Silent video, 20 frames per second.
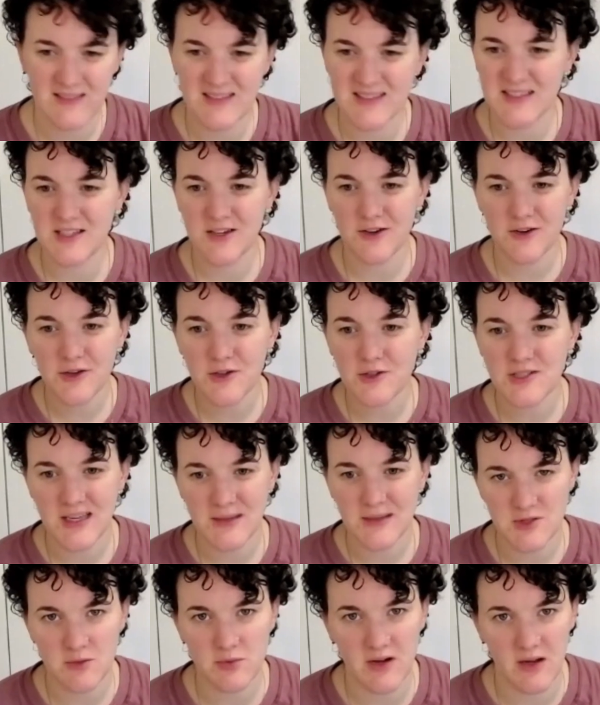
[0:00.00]

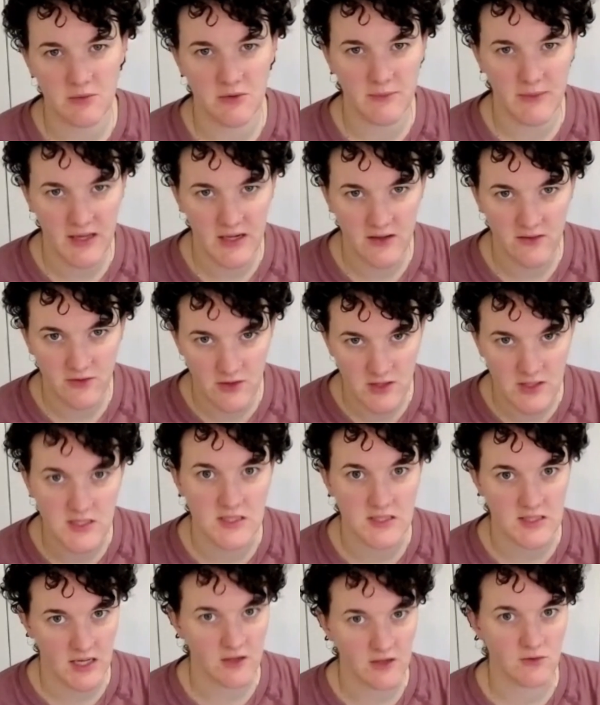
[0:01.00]
stereotypes are problematic for this
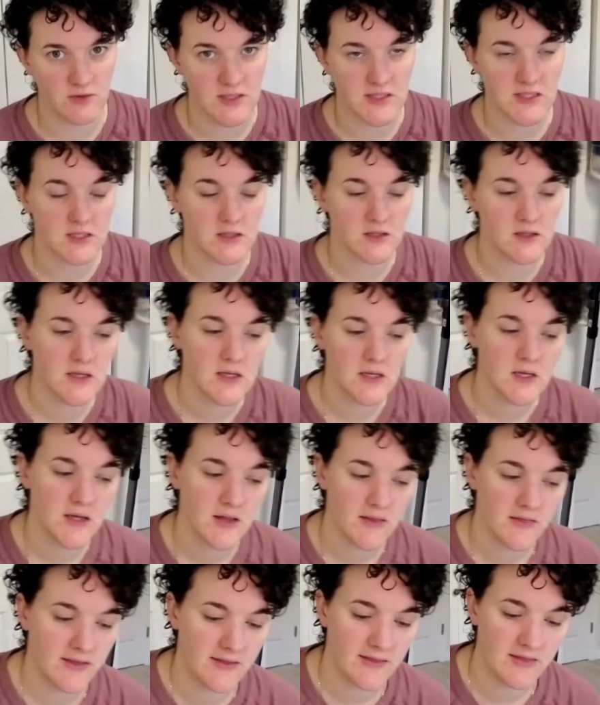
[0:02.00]
exact reason,
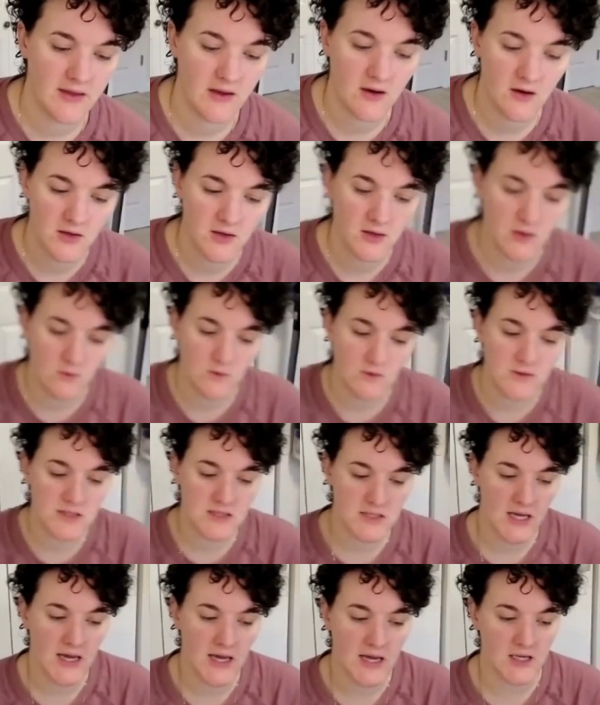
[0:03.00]
that they are
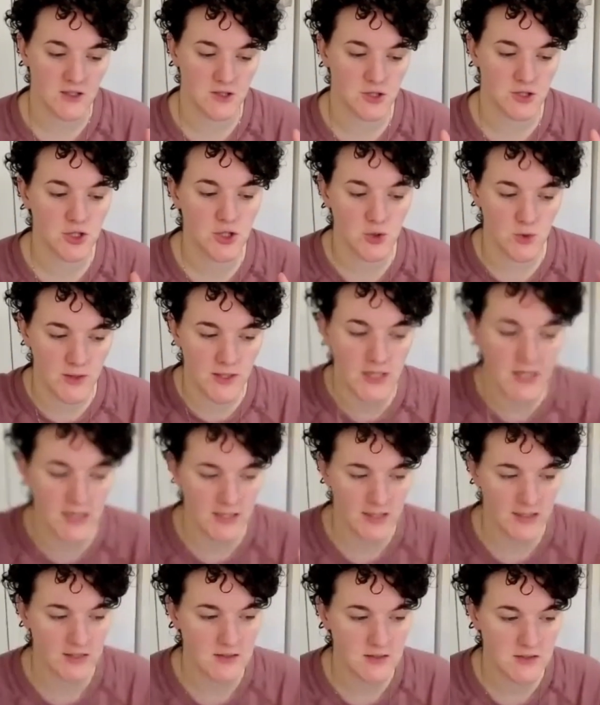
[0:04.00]
used as
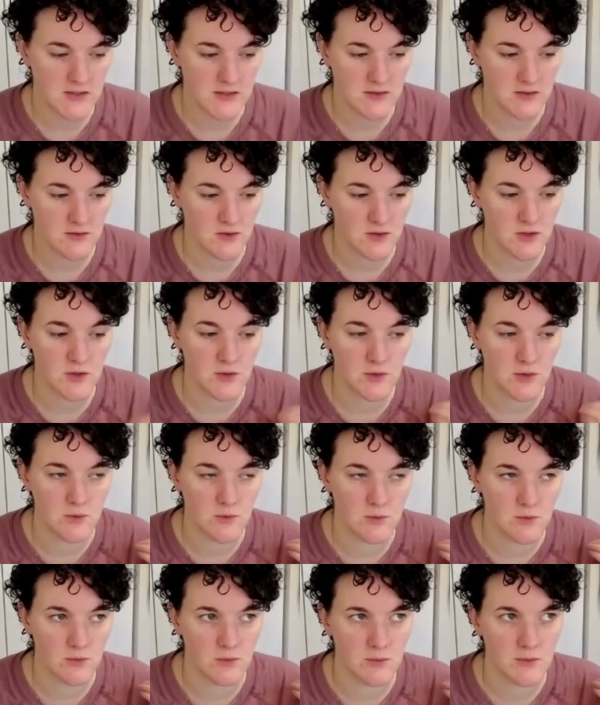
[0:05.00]
shortcuts
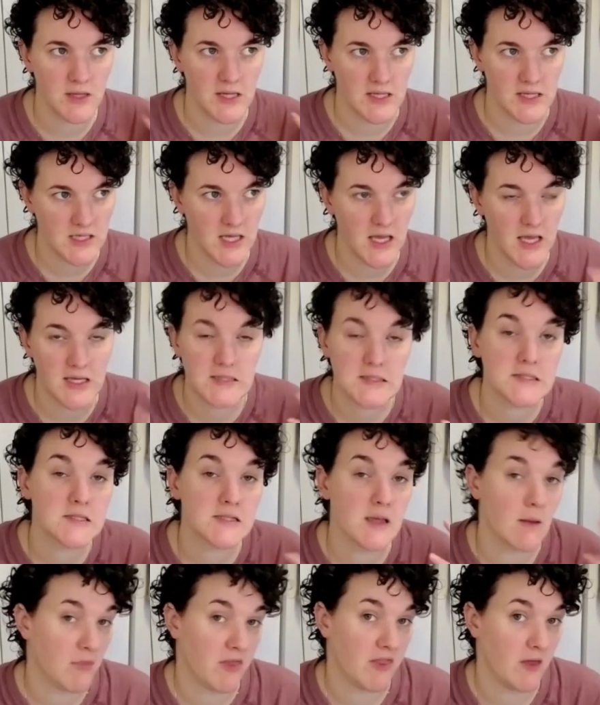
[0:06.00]
to indicate
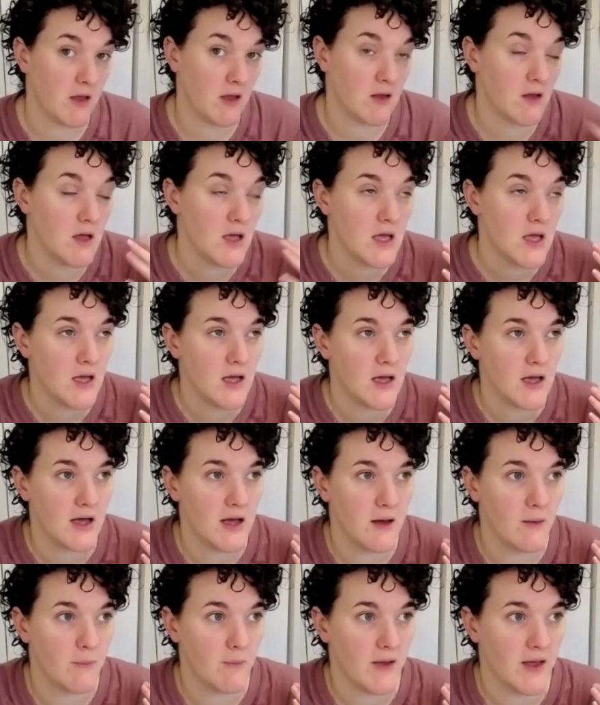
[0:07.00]
something.
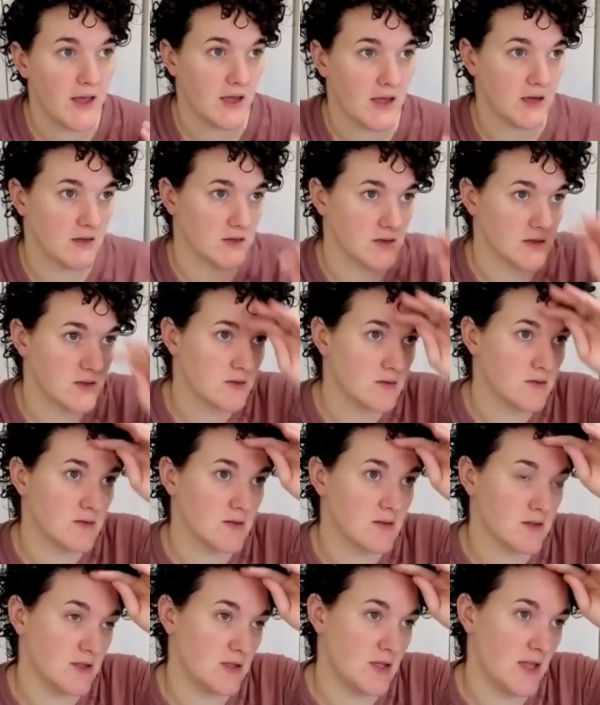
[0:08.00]
And
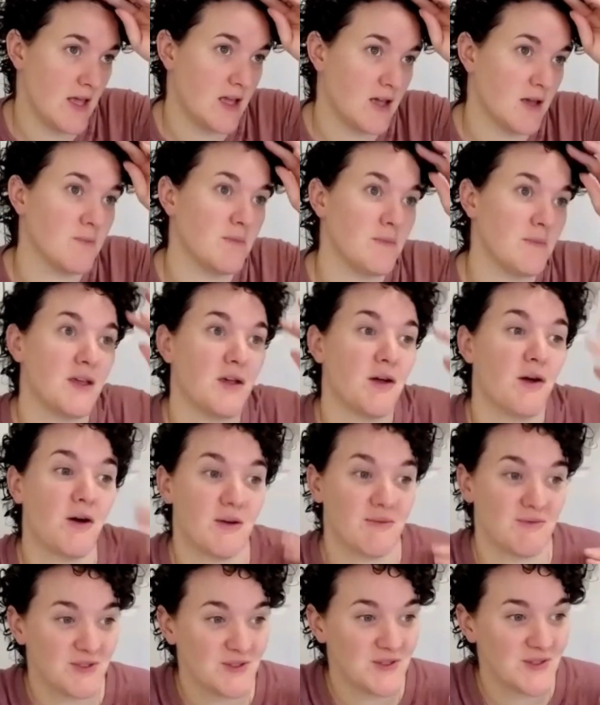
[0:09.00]
they can be
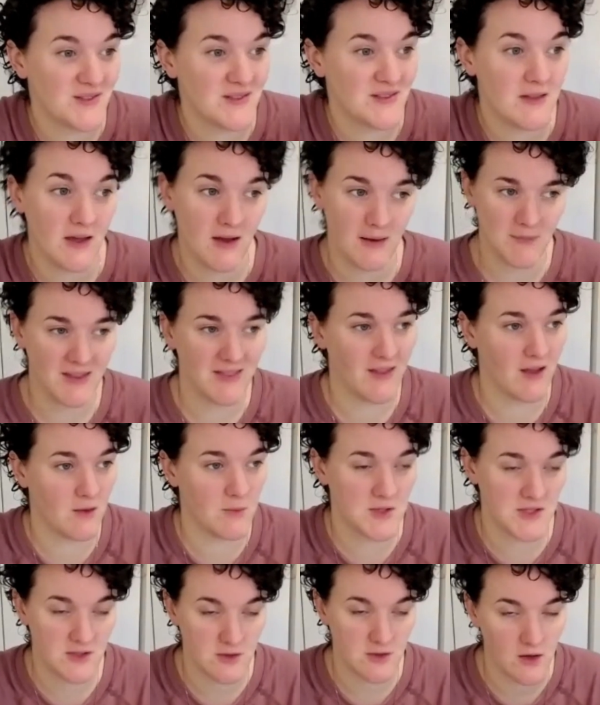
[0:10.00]
harmful. I mean, they
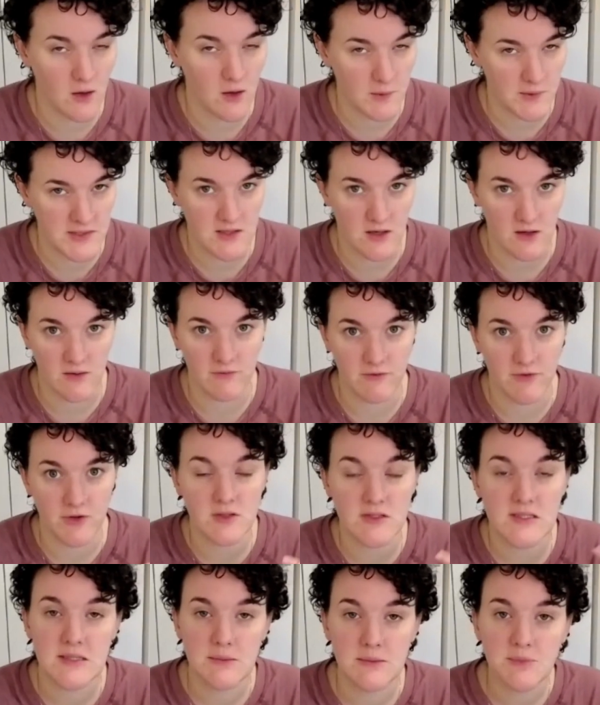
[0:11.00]
almost are always harmful
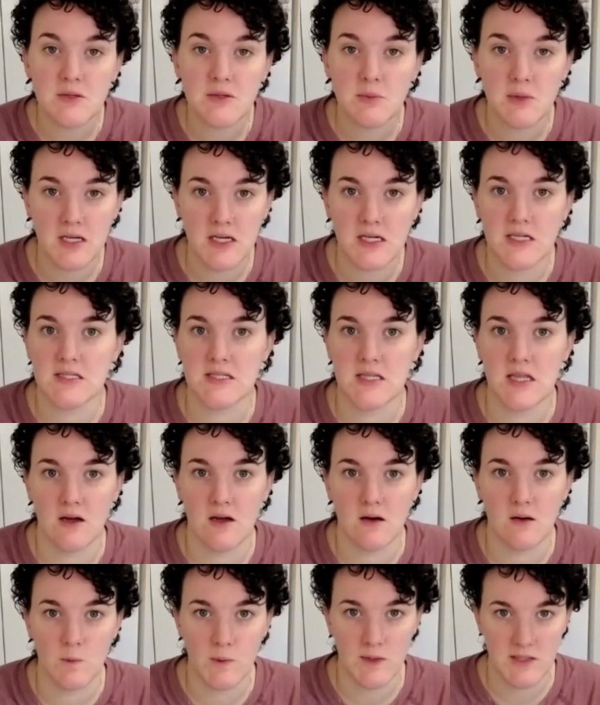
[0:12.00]
simply because they
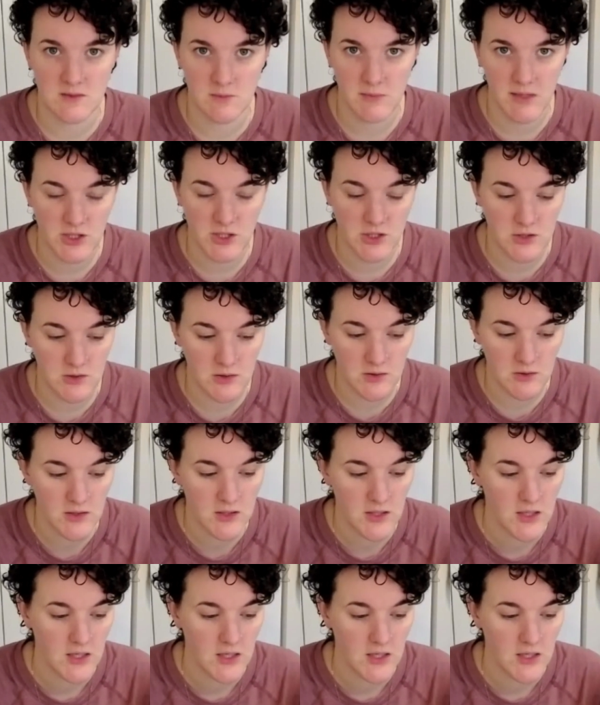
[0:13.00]
are one-dimensional.